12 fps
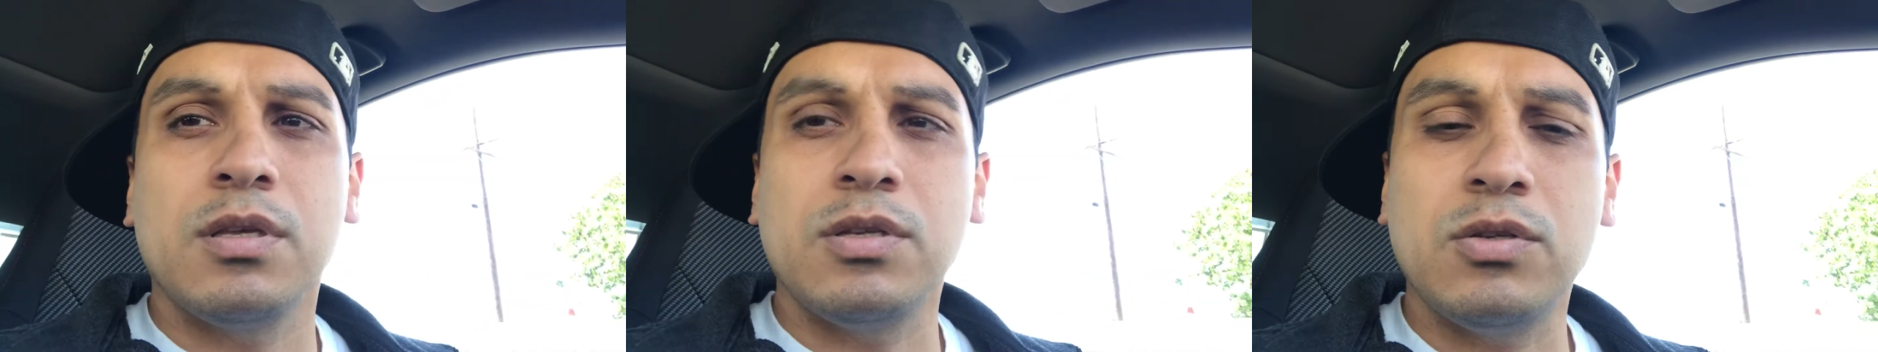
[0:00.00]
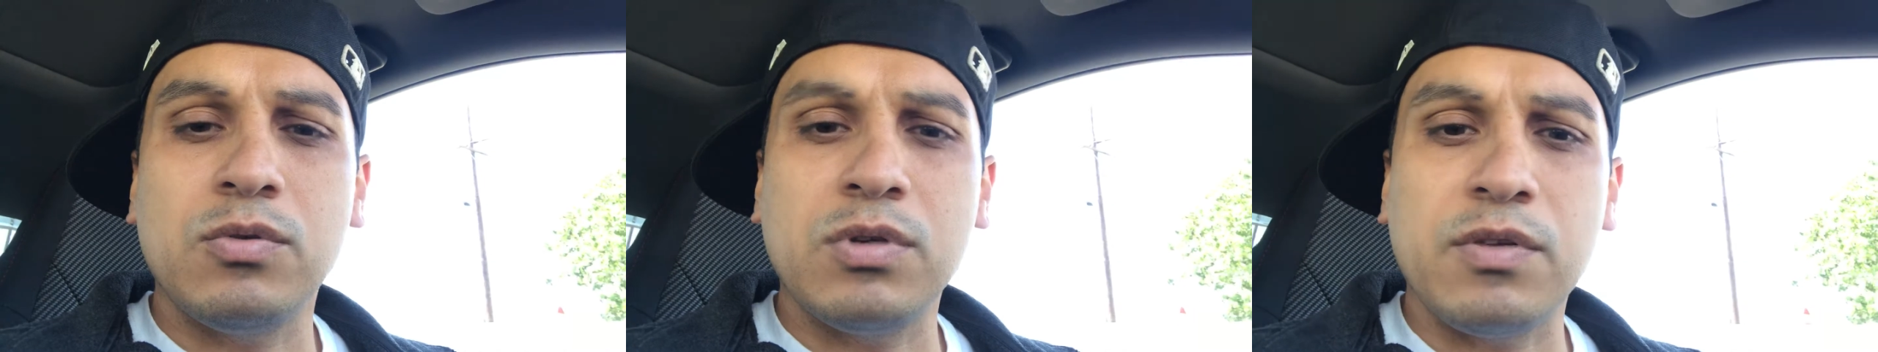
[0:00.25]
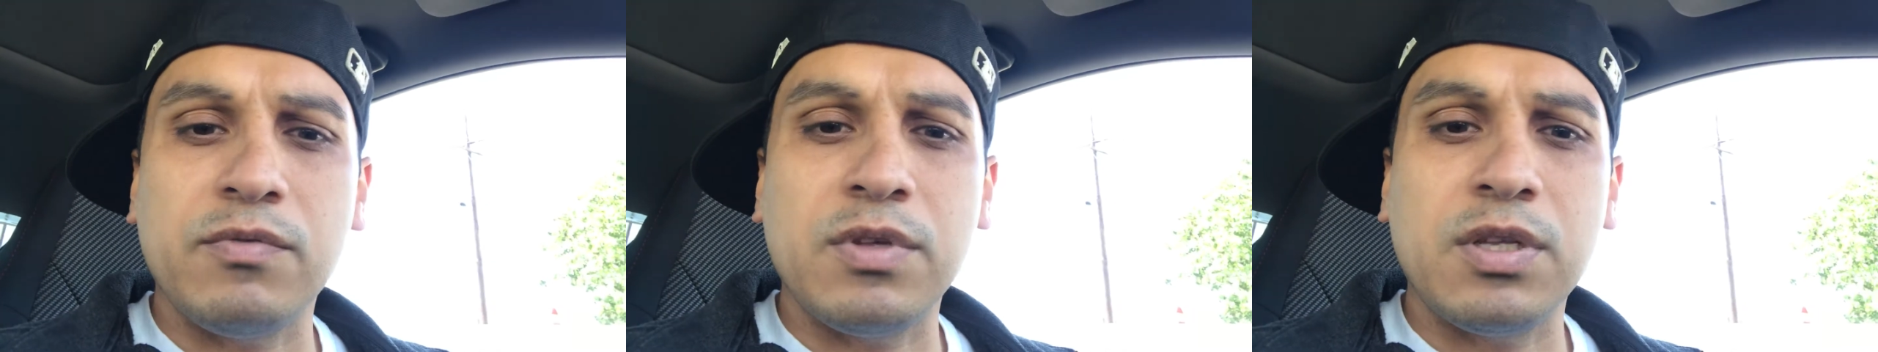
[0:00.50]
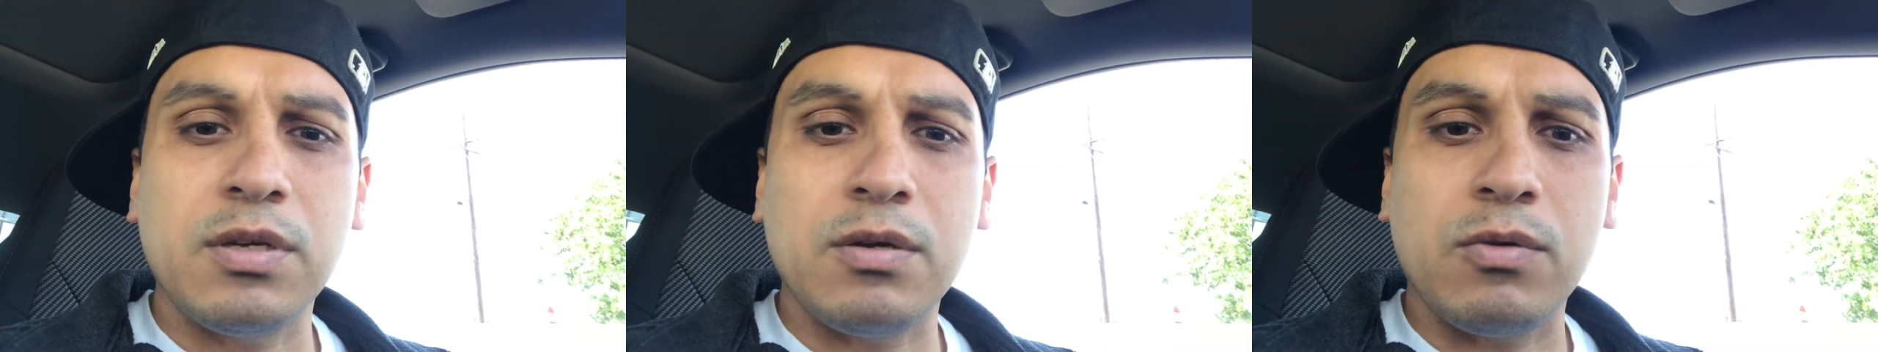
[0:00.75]
do a
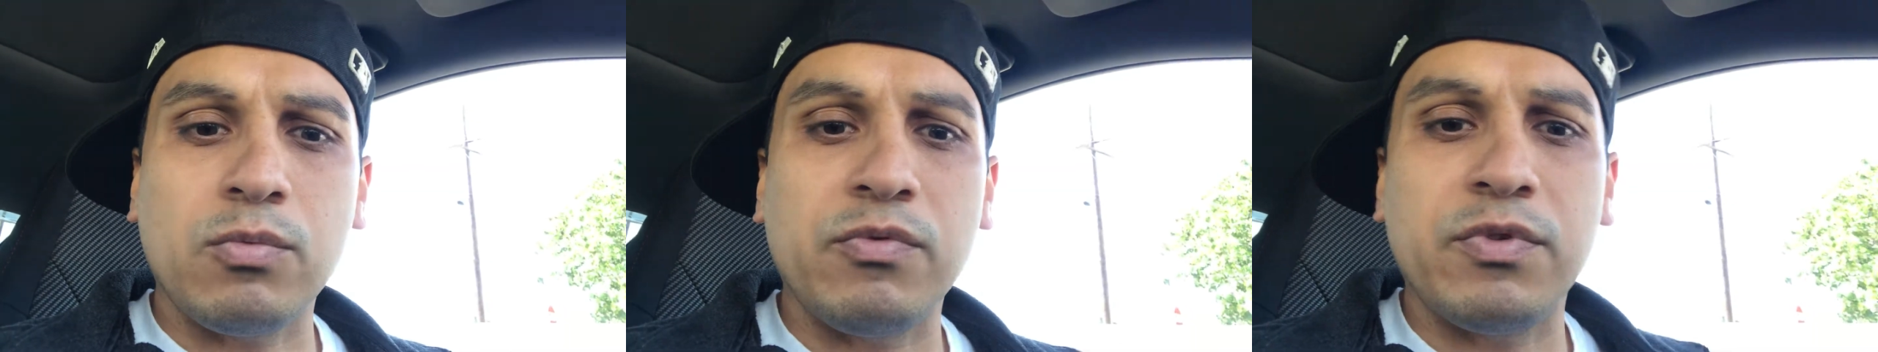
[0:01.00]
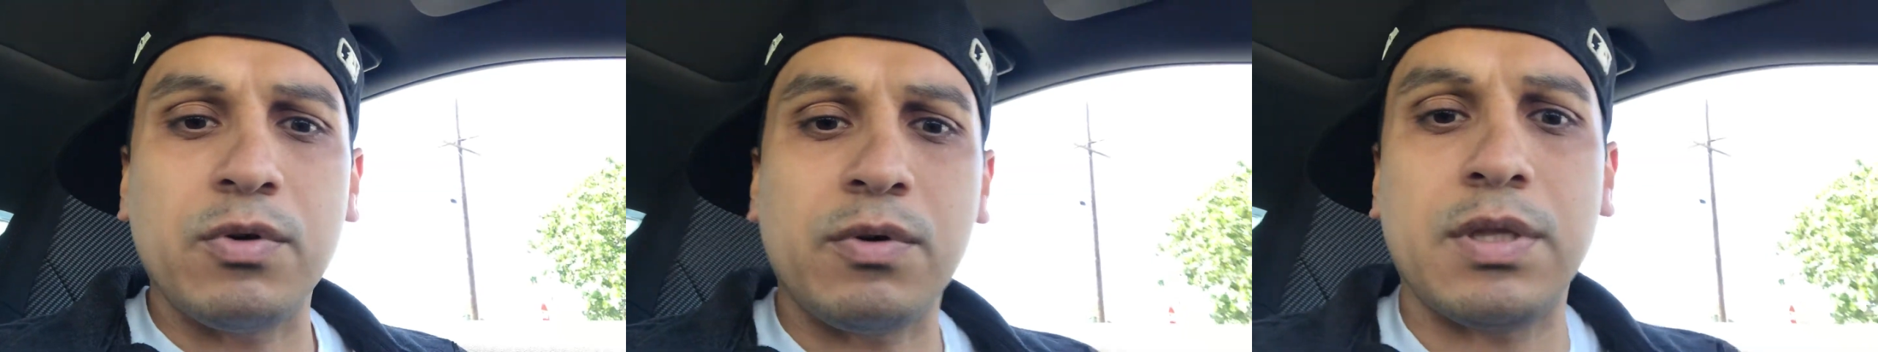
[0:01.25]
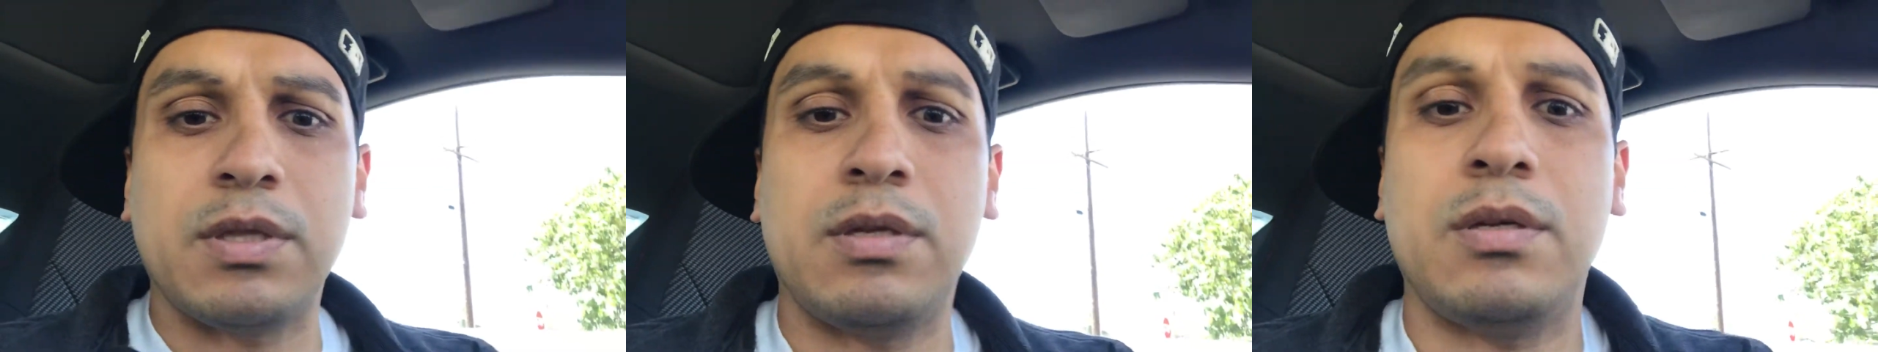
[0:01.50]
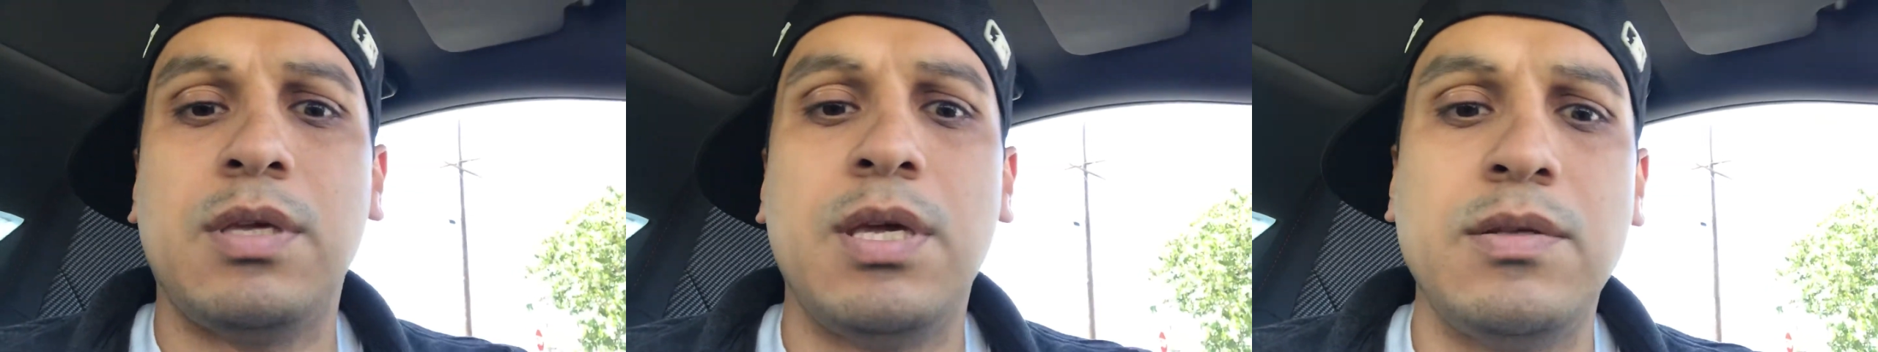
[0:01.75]
video review on the
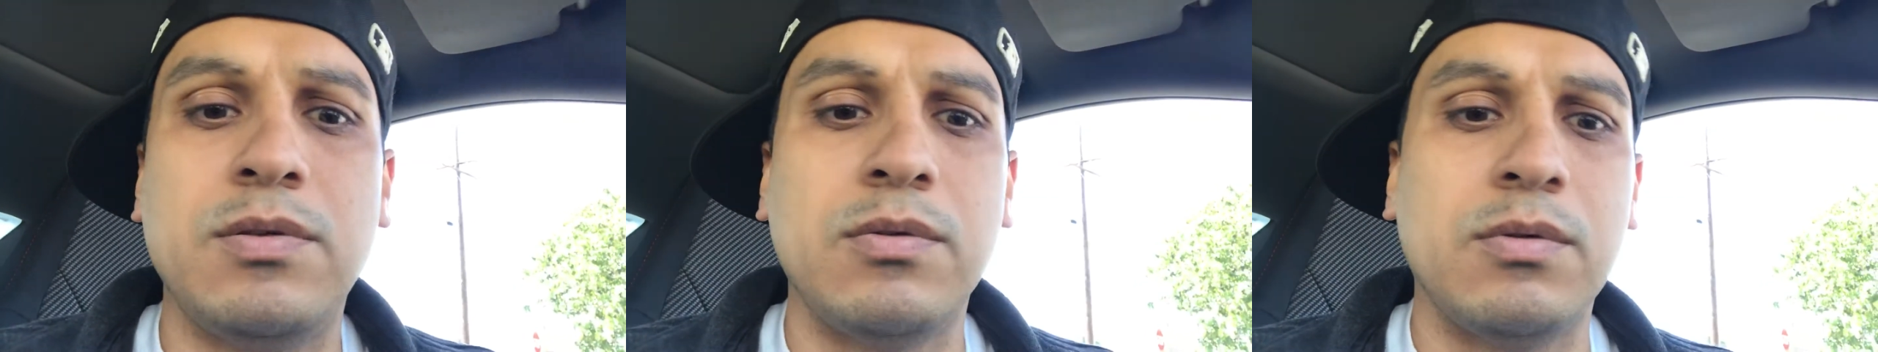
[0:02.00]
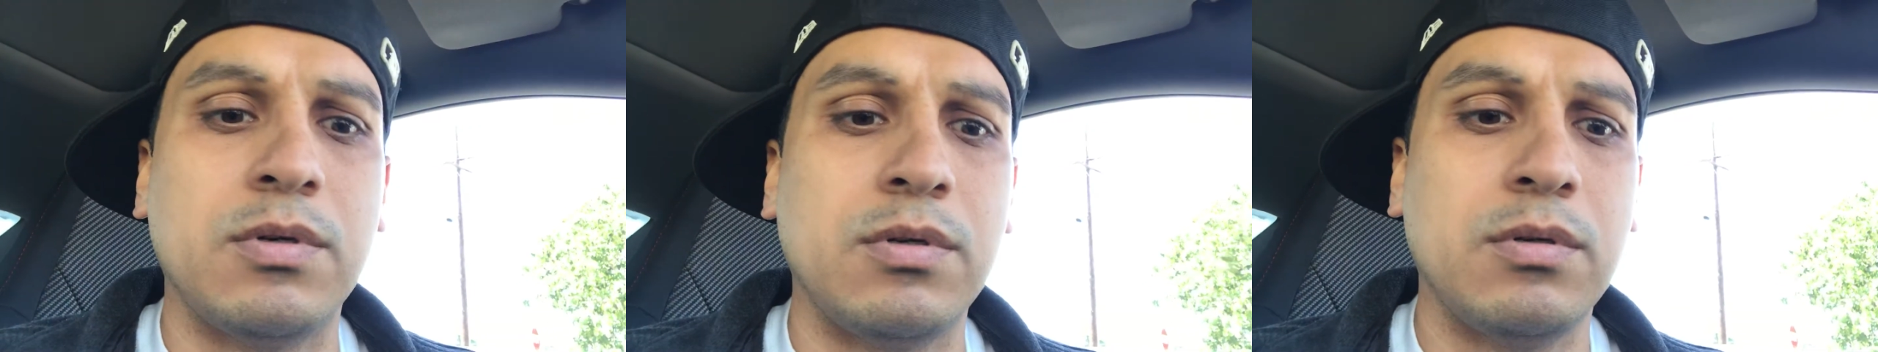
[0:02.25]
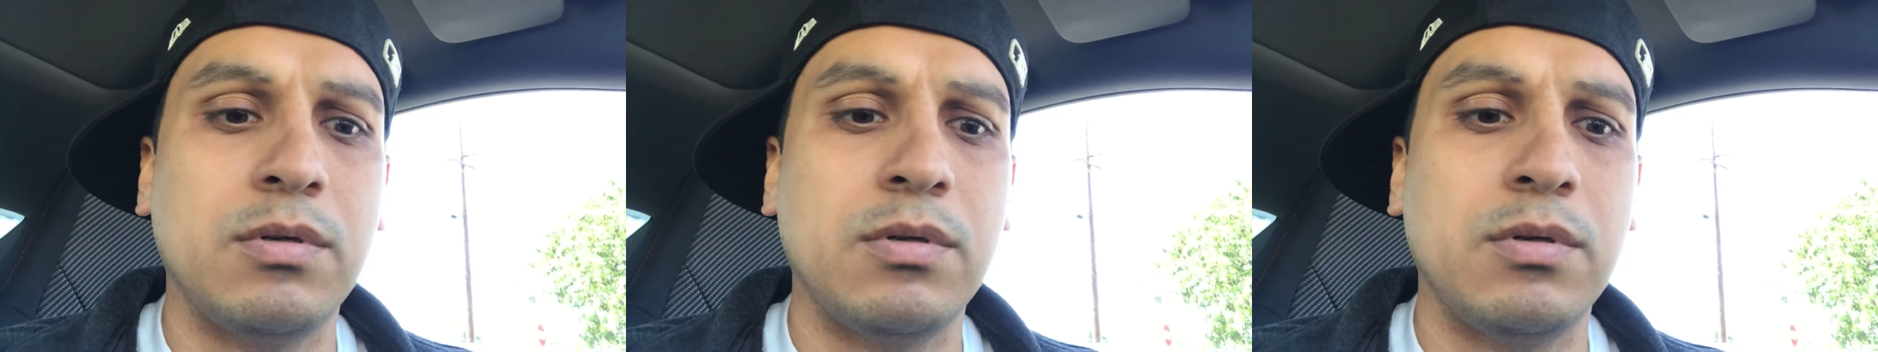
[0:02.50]
Ktuner.